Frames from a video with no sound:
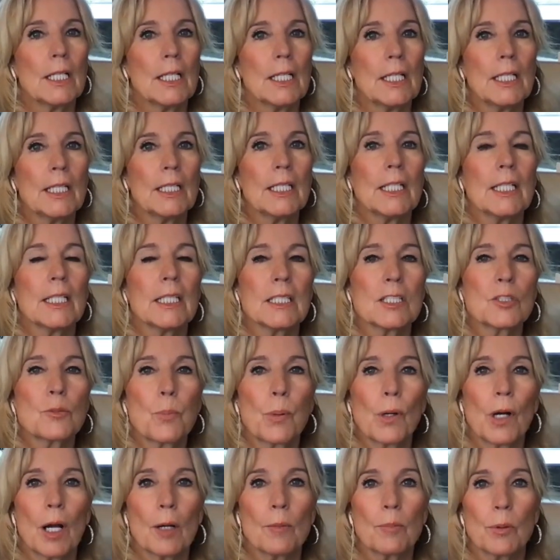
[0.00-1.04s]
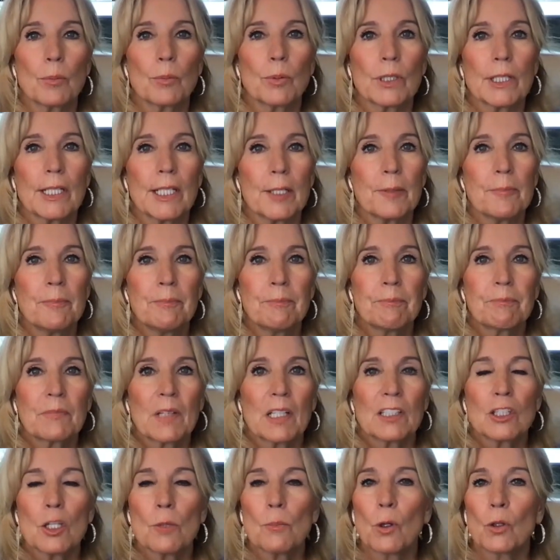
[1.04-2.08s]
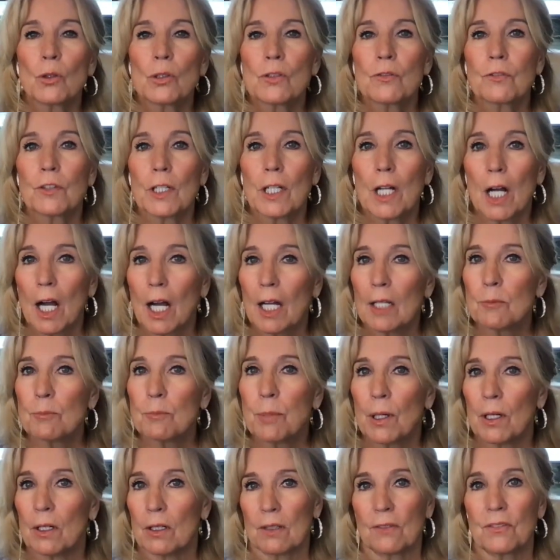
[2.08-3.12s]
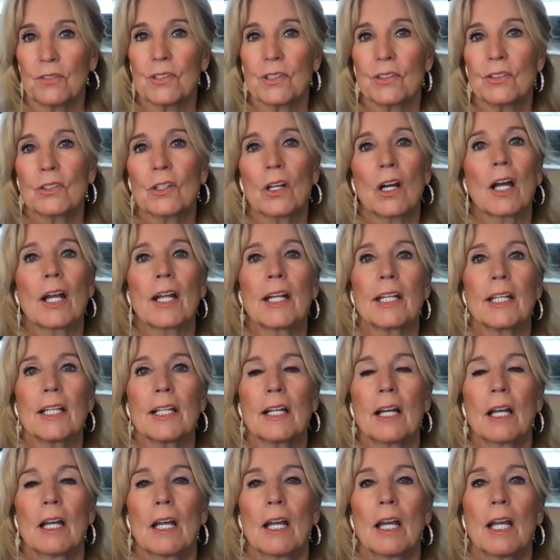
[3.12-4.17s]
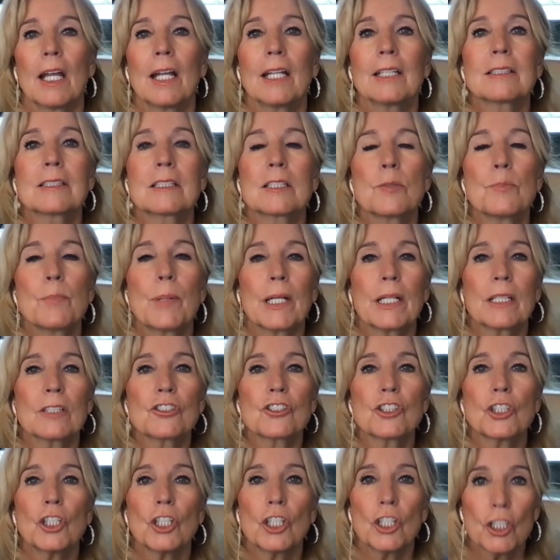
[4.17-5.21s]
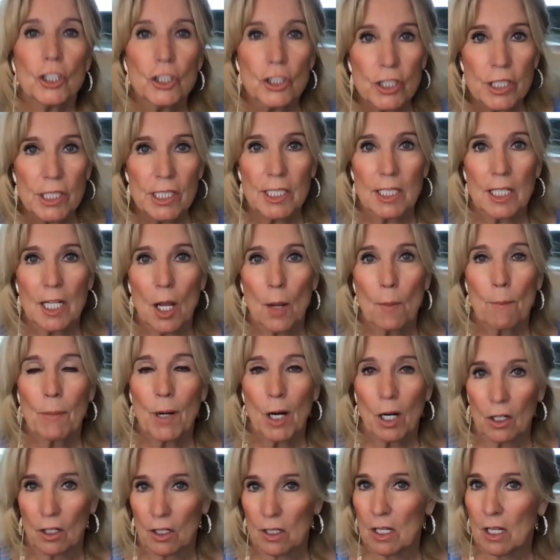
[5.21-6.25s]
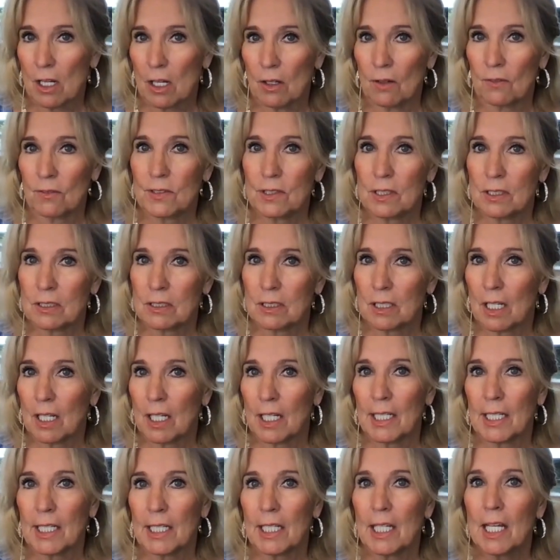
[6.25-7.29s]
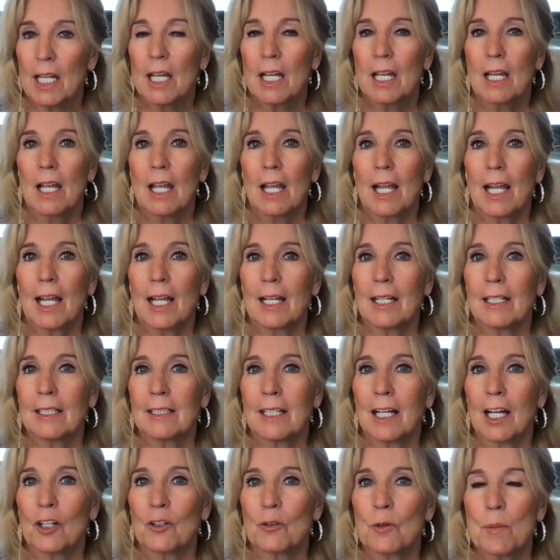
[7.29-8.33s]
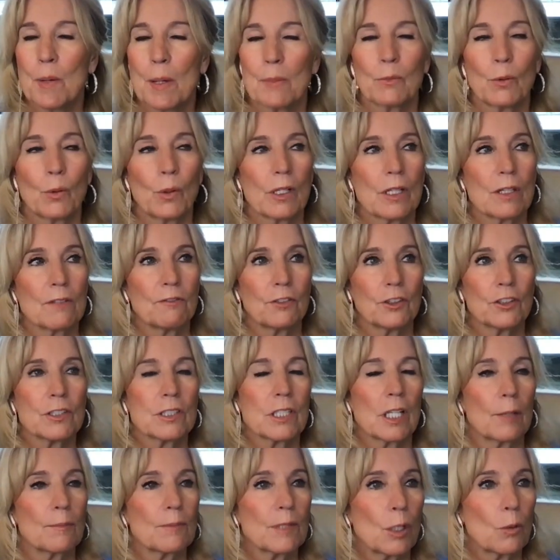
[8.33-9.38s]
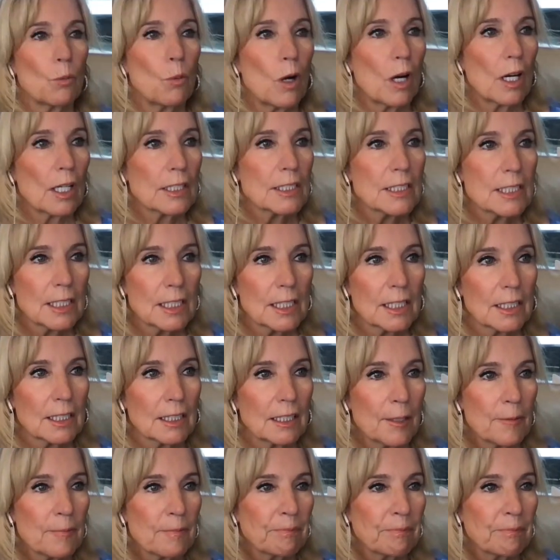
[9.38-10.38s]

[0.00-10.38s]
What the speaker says: It is probably the most forgotten part of society. It's the biggest hurting part of society. And I remember one of the first times I walked in,